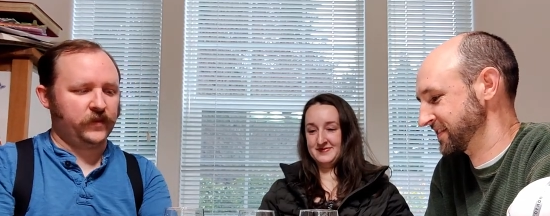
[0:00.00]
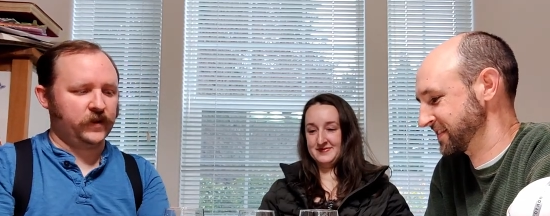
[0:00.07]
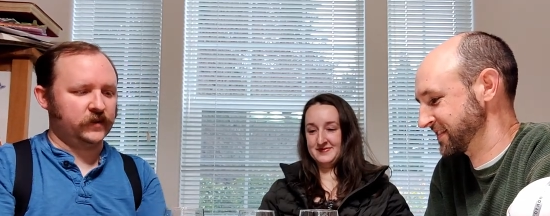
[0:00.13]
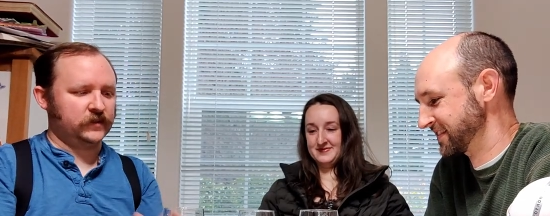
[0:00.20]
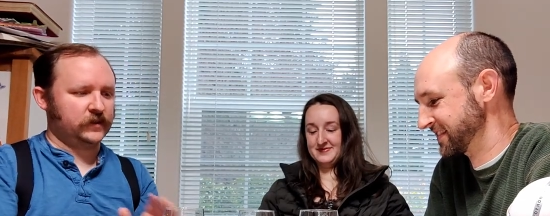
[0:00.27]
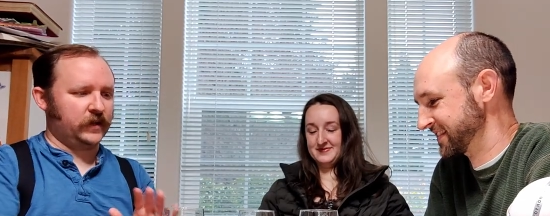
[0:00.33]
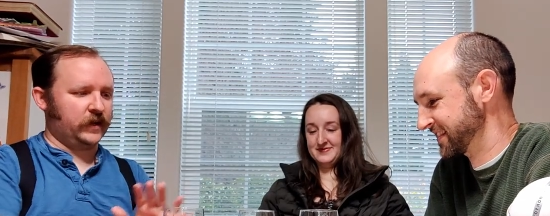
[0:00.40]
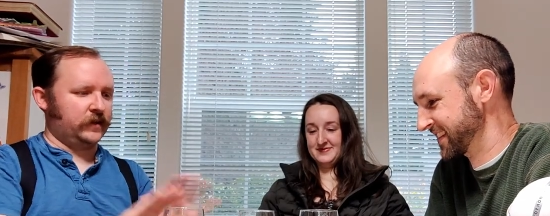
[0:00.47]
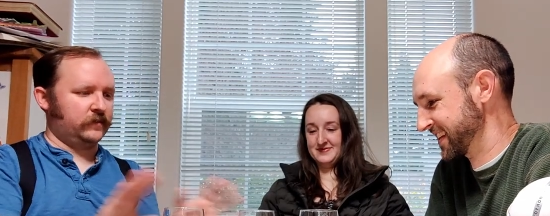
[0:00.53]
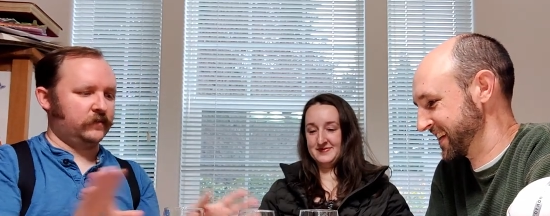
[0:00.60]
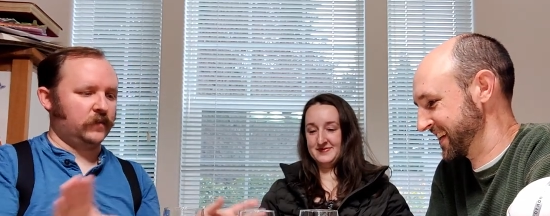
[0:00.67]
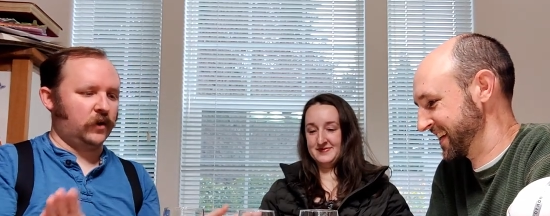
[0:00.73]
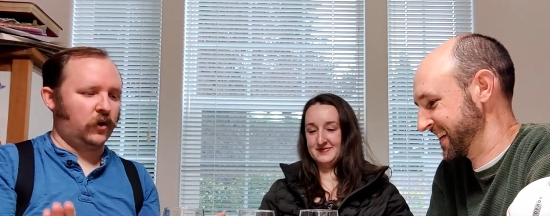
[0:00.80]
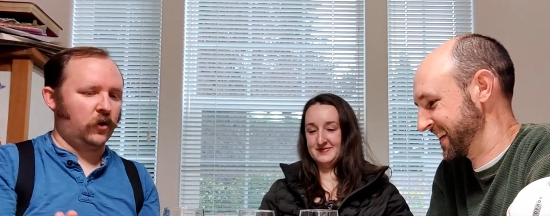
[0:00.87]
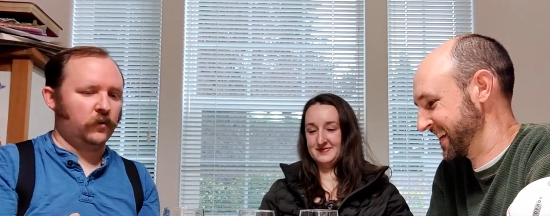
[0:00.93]
Speaker 1: There's like
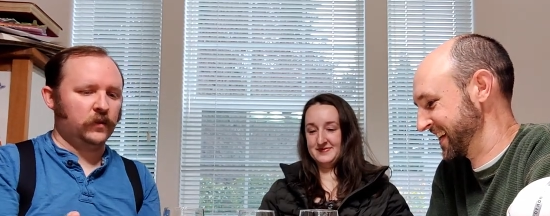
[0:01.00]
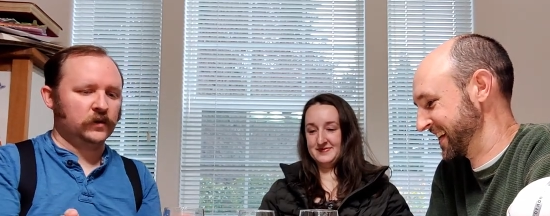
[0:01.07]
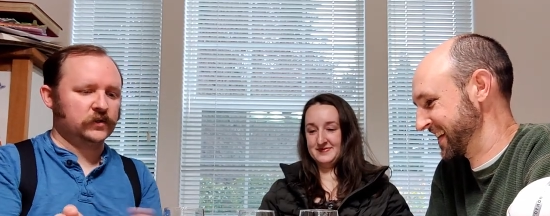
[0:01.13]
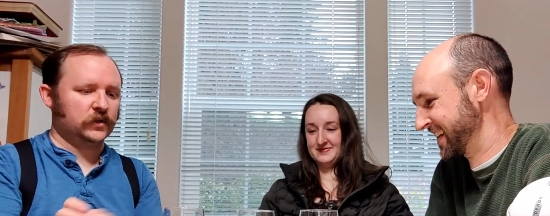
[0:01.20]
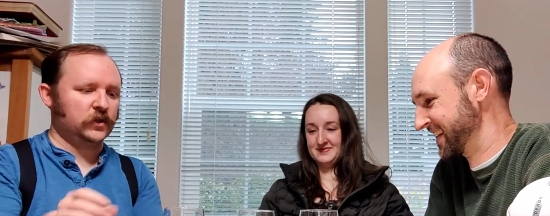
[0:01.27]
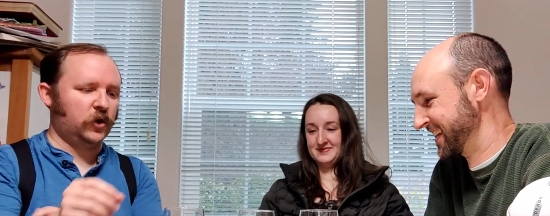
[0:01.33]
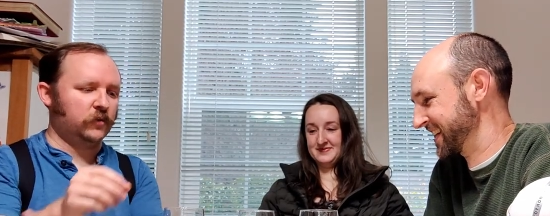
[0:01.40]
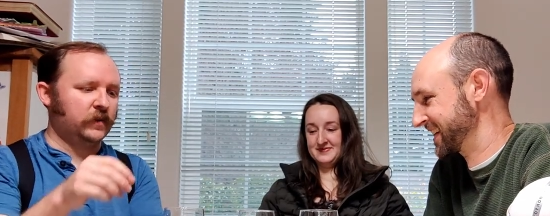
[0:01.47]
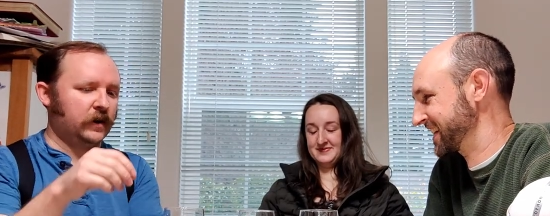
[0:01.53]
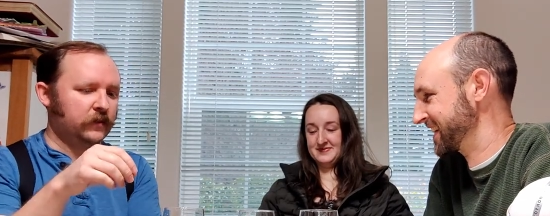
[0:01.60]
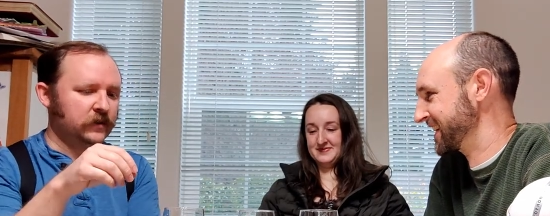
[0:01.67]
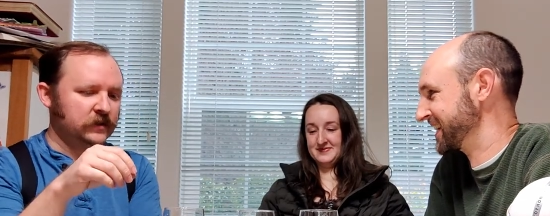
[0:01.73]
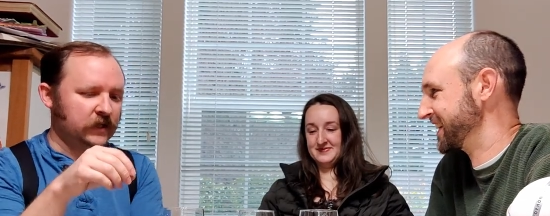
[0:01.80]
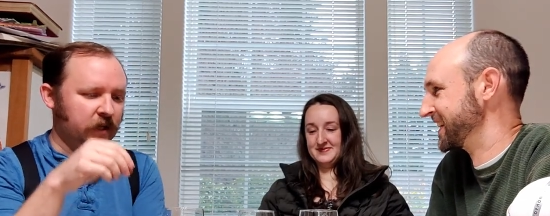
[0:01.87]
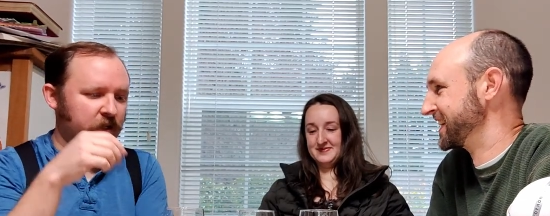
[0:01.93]
almost no
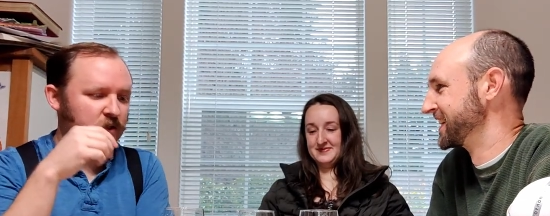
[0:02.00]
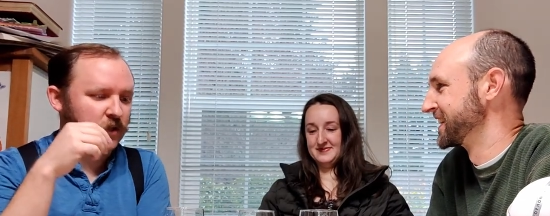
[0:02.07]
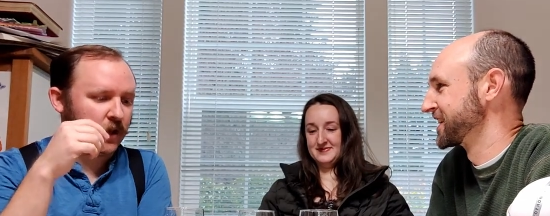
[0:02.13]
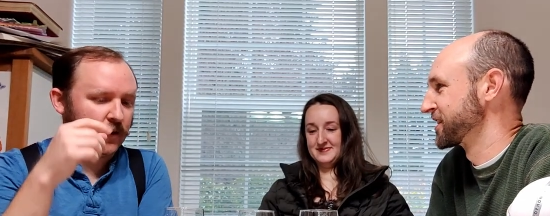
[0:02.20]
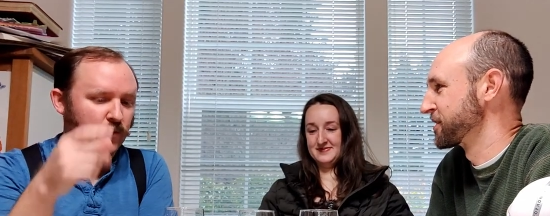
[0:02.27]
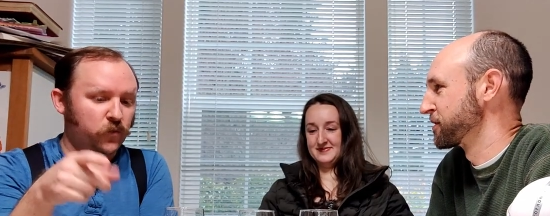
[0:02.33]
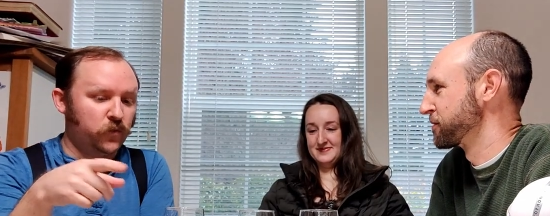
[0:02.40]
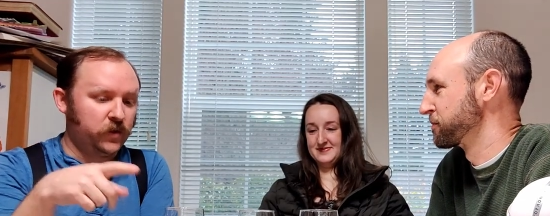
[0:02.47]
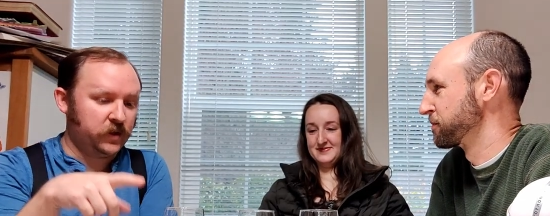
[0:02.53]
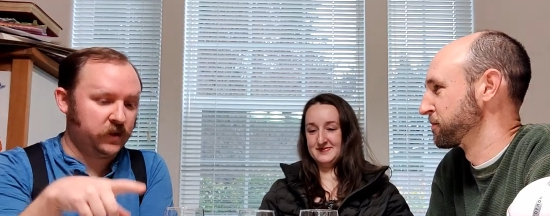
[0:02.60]
bubbles, and it's gone